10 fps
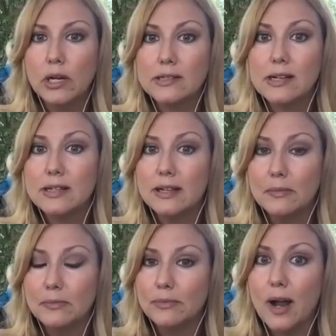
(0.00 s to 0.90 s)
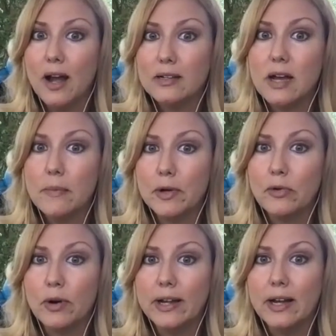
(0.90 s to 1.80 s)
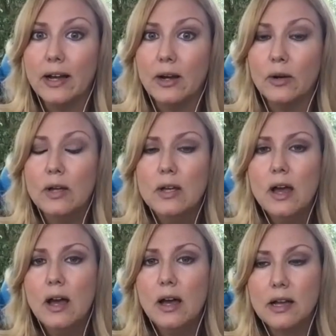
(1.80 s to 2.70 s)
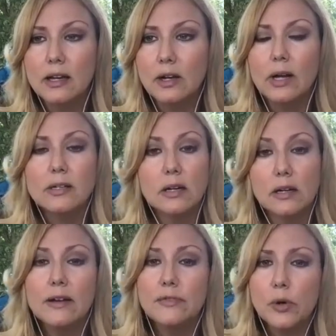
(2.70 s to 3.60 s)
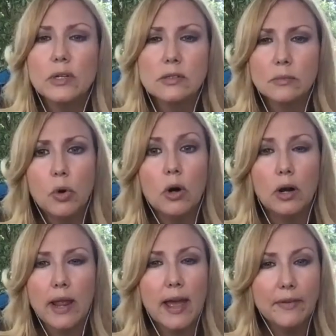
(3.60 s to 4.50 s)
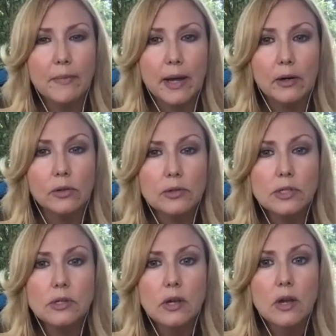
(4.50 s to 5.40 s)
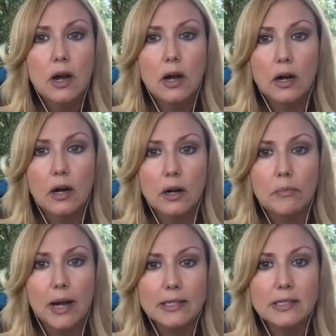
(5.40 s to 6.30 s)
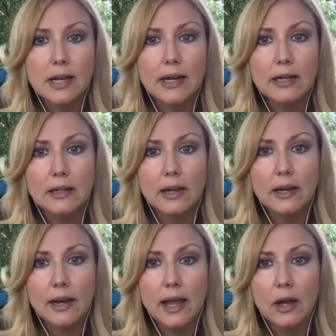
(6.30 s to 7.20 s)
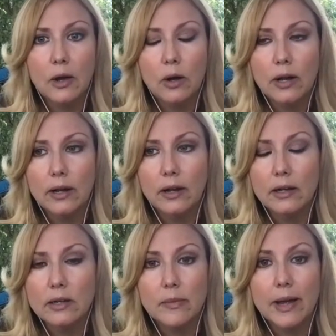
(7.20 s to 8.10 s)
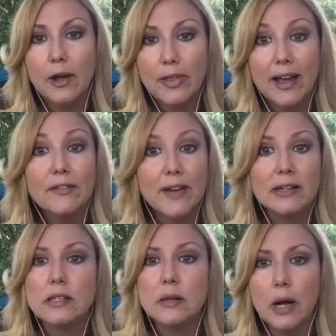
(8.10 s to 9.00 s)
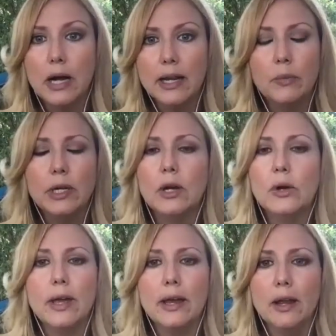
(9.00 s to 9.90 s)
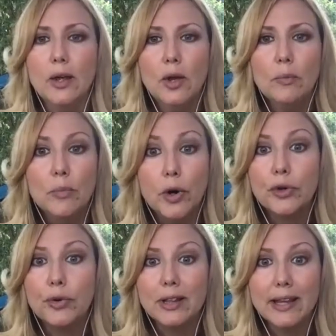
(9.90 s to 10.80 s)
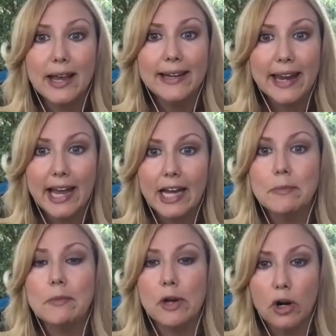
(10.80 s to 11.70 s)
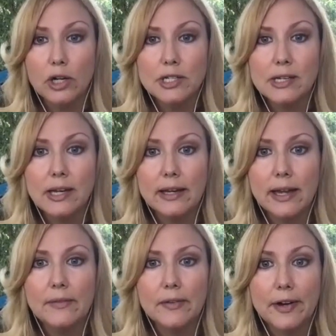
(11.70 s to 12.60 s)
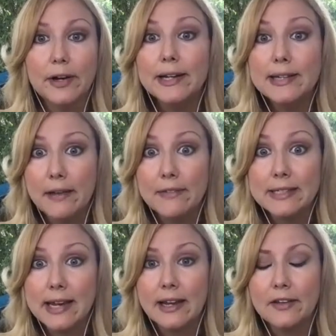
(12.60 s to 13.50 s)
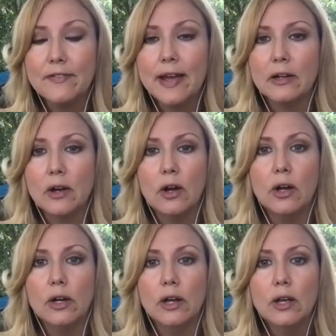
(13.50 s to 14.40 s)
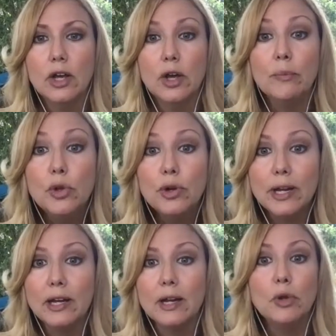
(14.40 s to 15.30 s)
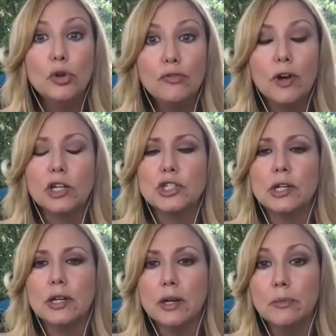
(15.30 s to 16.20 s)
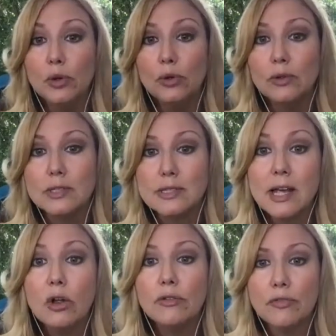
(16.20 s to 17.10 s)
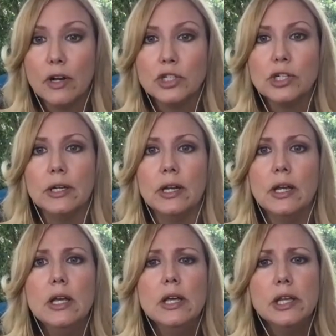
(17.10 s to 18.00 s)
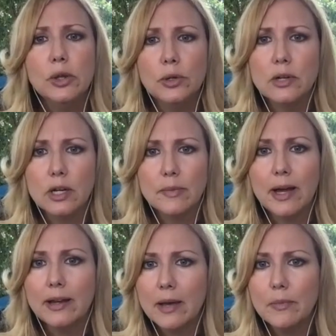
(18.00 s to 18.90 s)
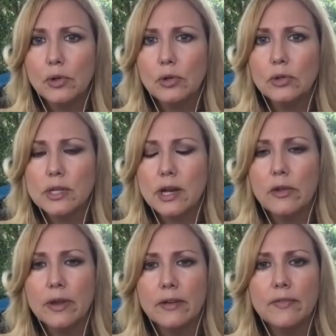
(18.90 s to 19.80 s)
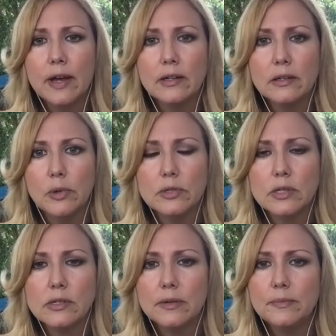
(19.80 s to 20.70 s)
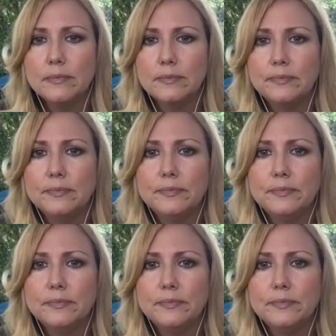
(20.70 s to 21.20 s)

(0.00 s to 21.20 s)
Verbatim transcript: Because that's a hot topic right now. Because, you know, I talk, I focus more on heavy metals uh, on my site, and, and how I, I talk about how that affects the body. And we know that mercury, lead, cadmium, and arsenic have a very devastating effect on immunity and immune function and immune cell function. Can you talk about chemicals and how they affect the immune system?